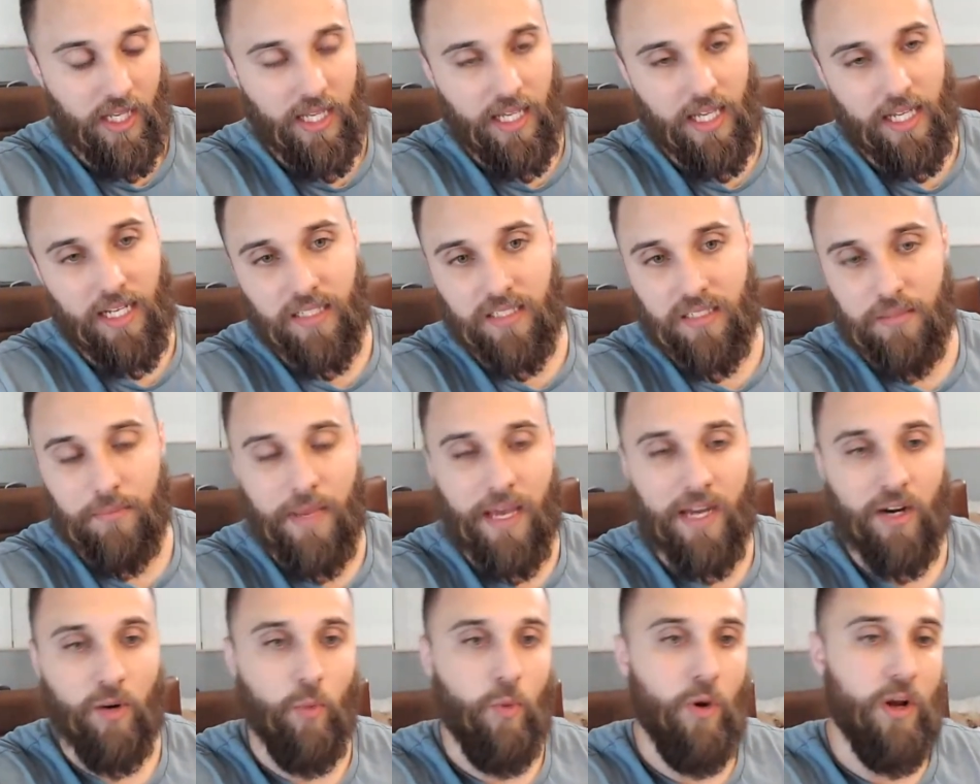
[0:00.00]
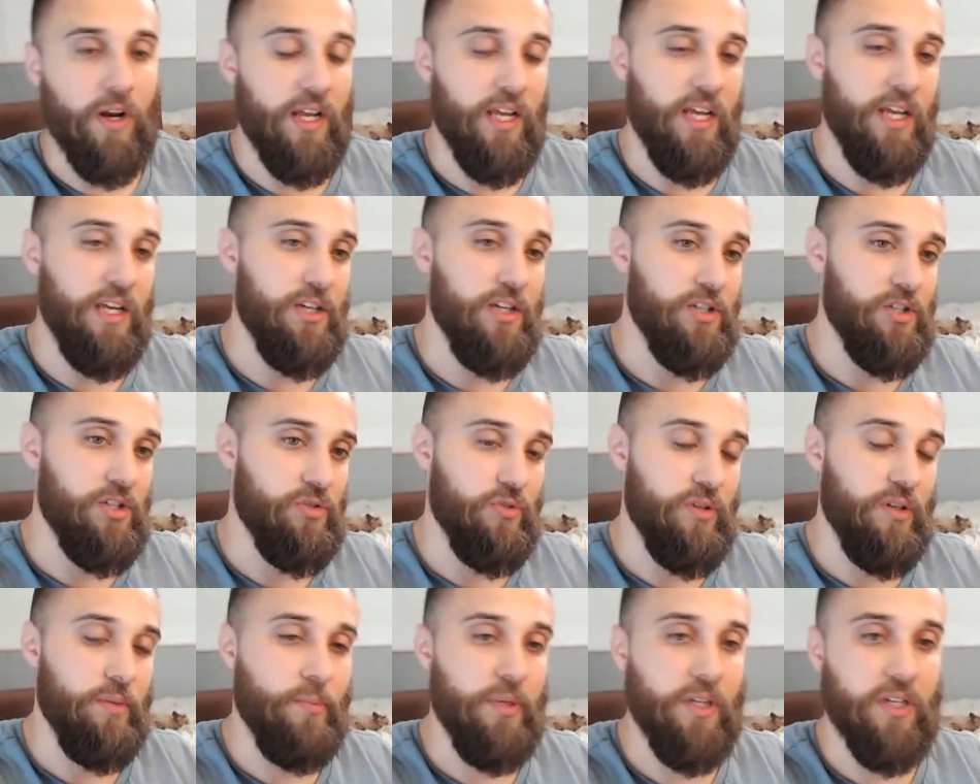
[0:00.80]
It doesn't matter what
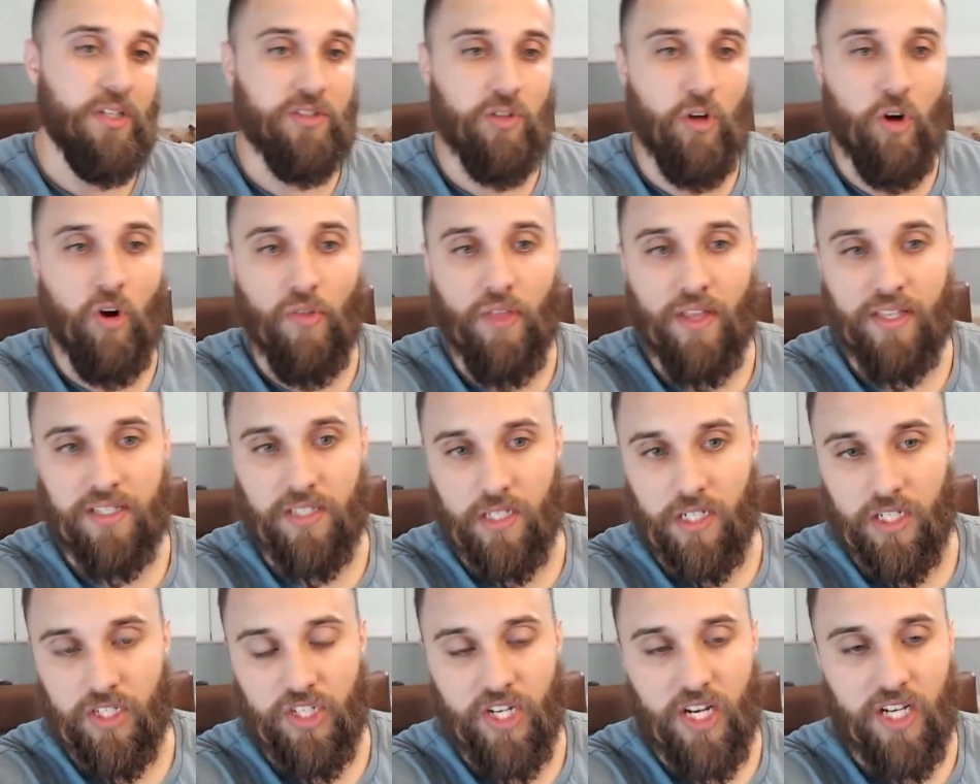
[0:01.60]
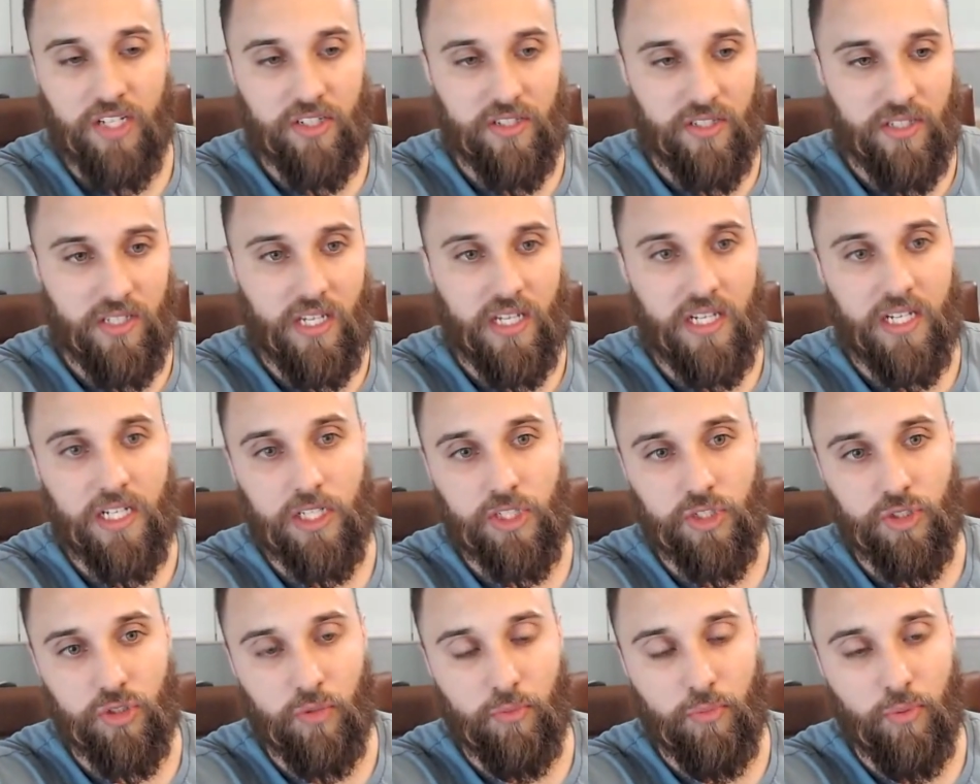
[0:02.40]
industry because all that's going to change is the
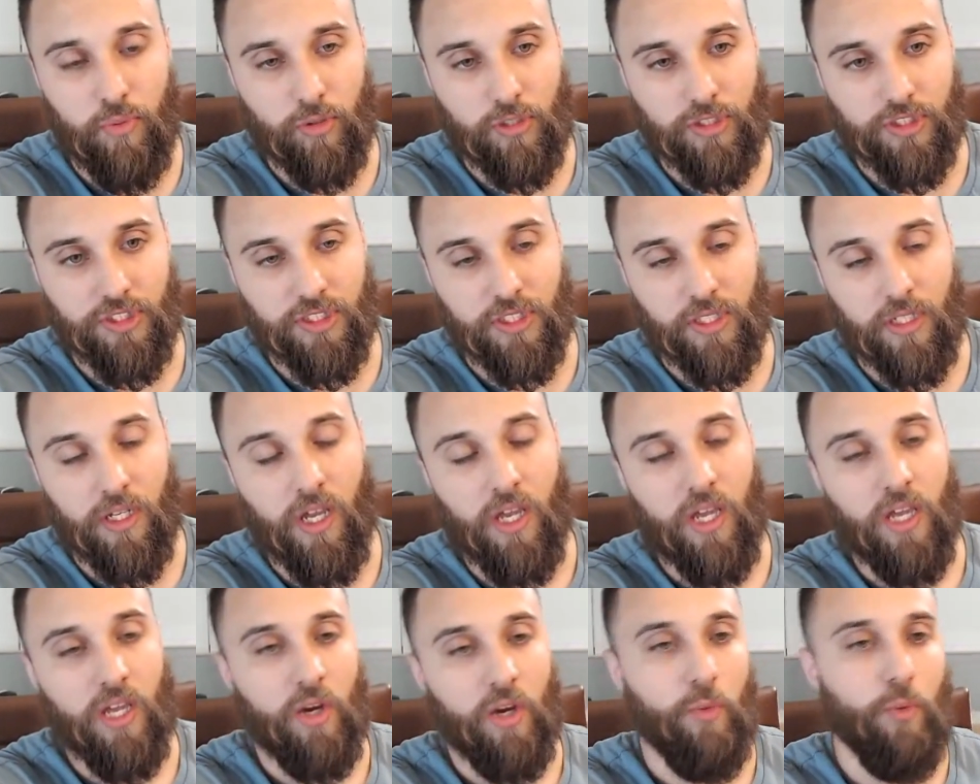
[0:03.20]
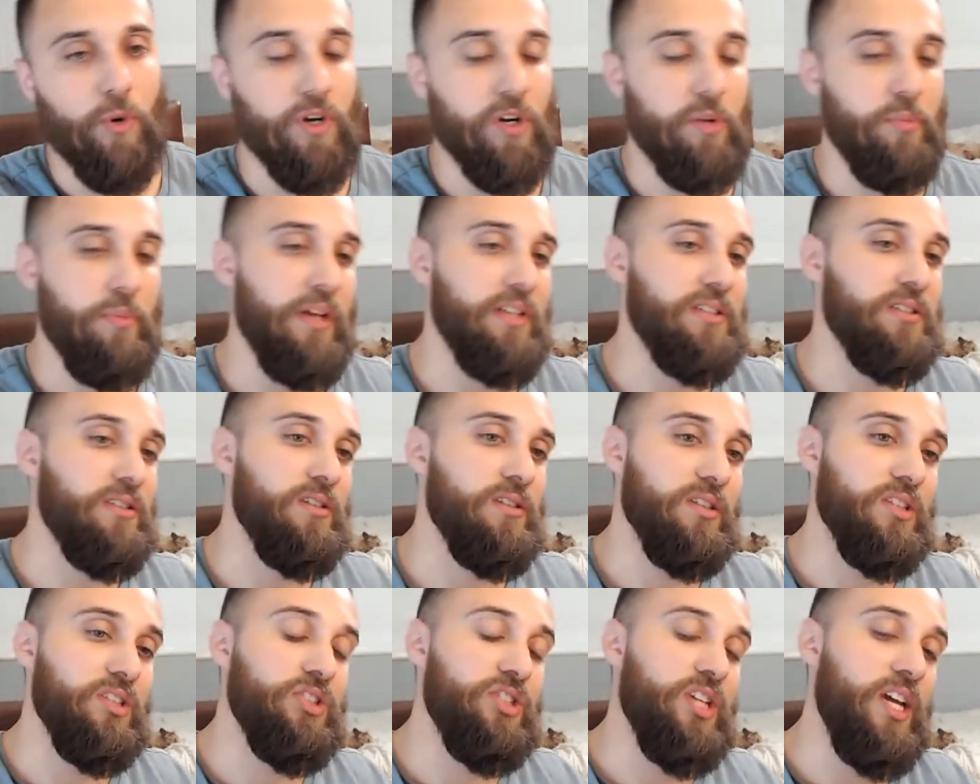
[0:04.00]
initial portion where you're
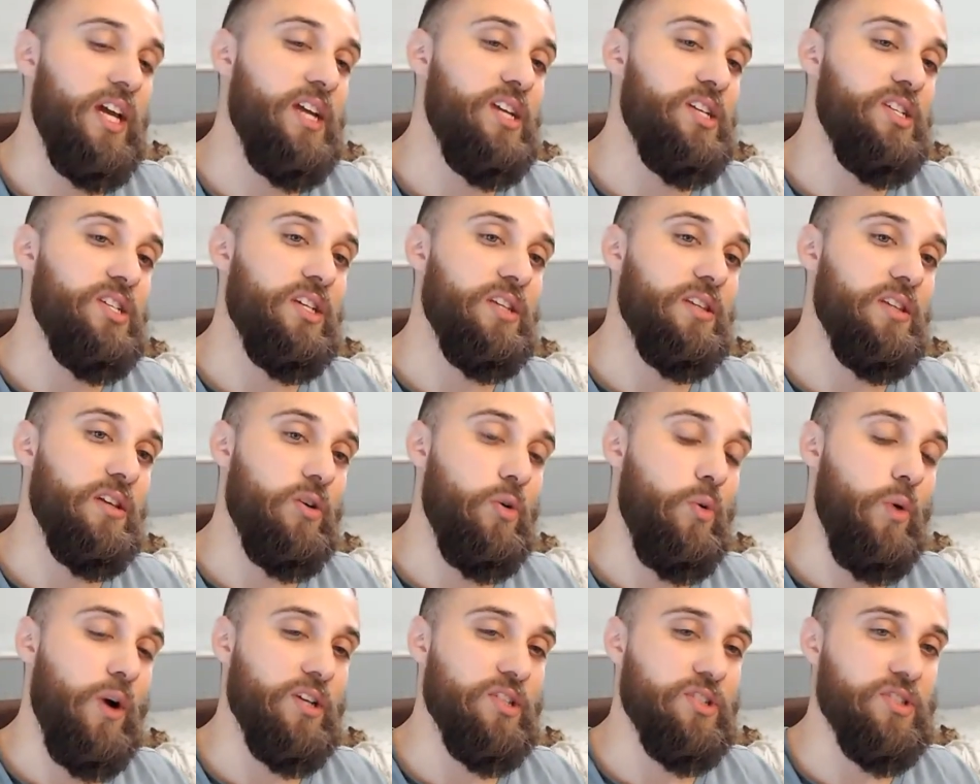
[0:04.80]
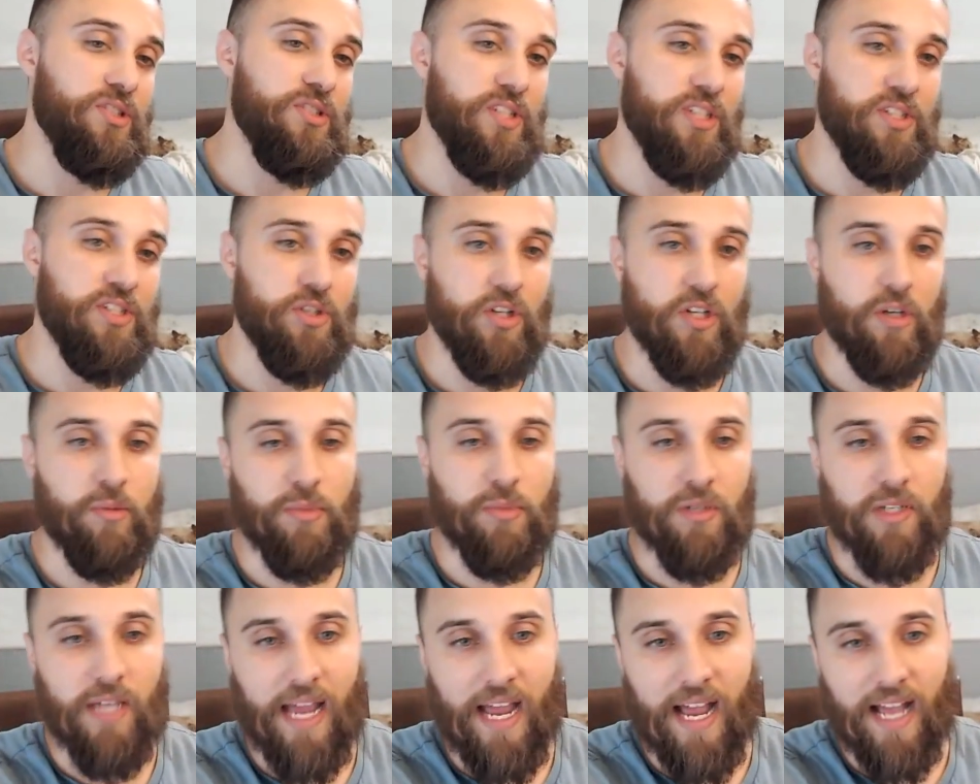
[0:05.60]
basically changing the questions that you're going to
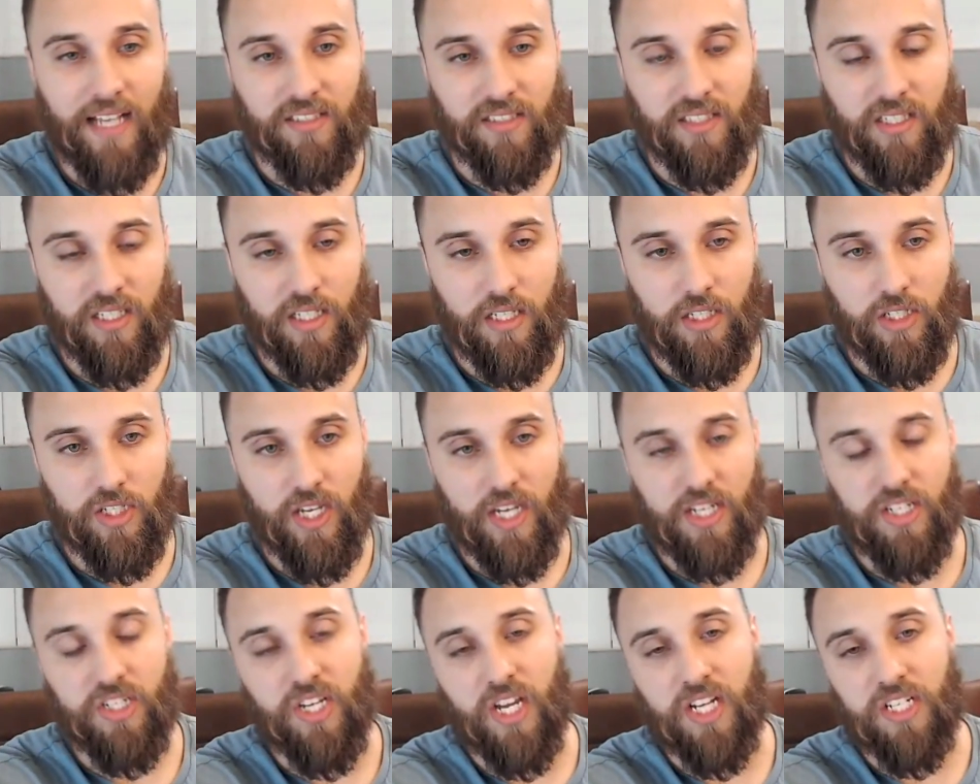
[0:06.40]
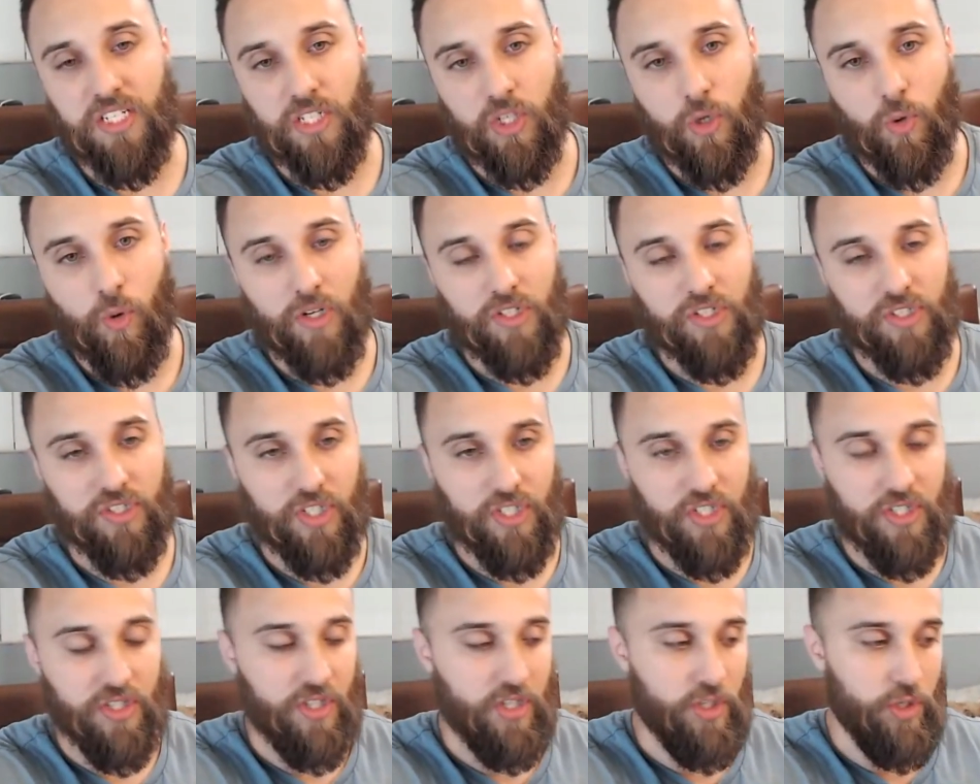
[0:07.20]
be asking and changing the questions
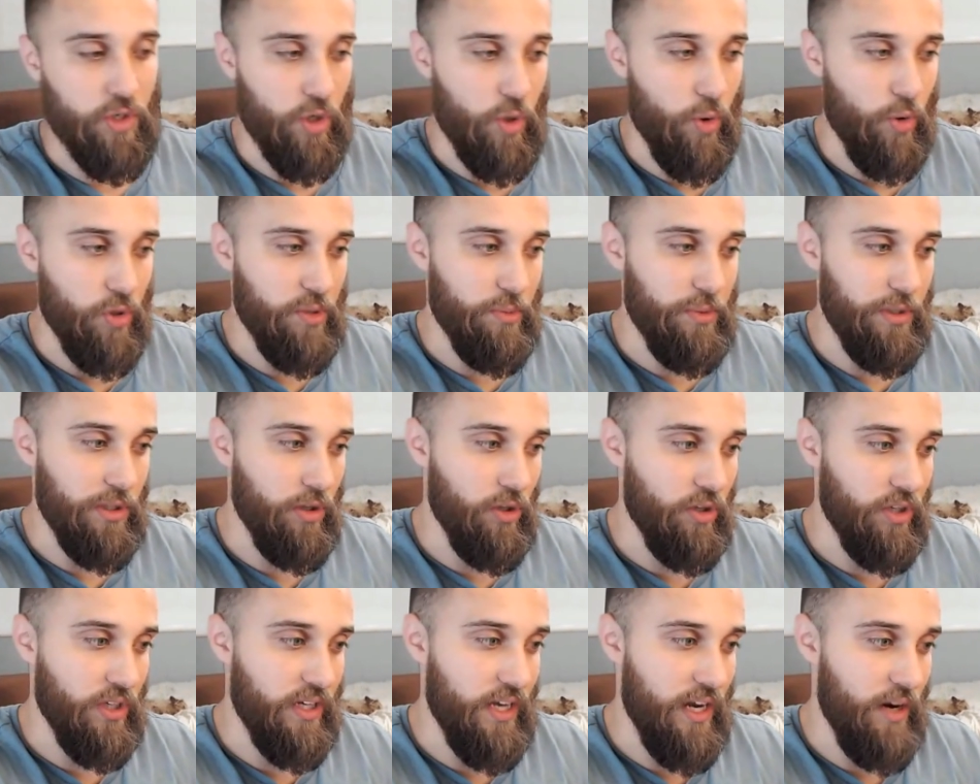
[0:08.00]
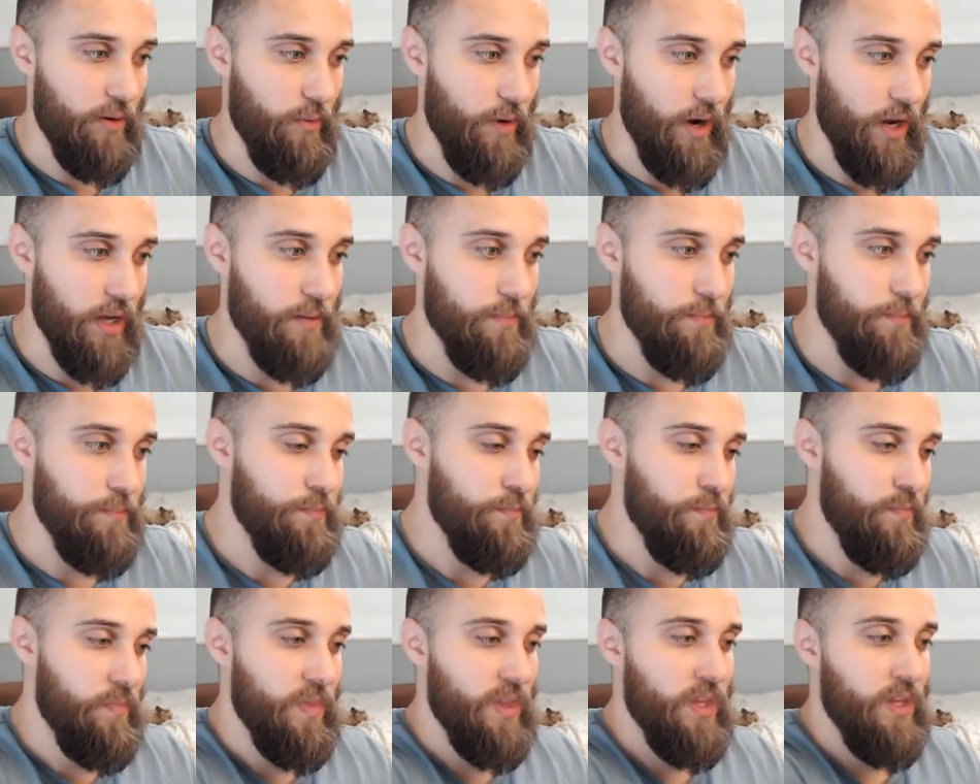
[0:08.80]
that you're going to be looking at, right?
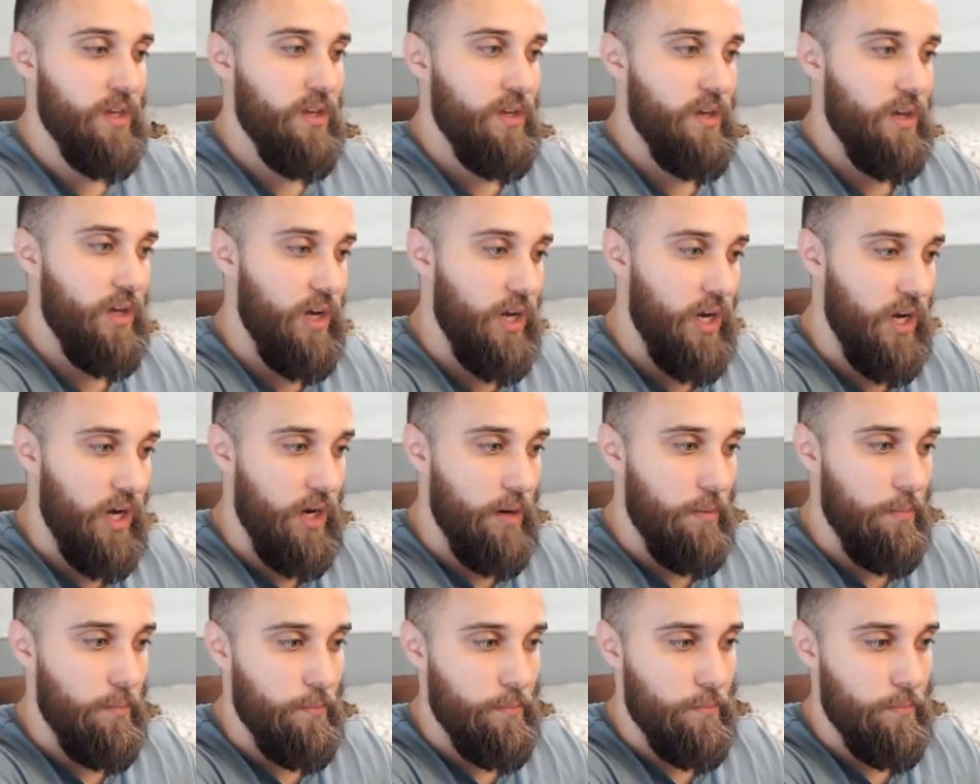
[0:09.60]
Uh,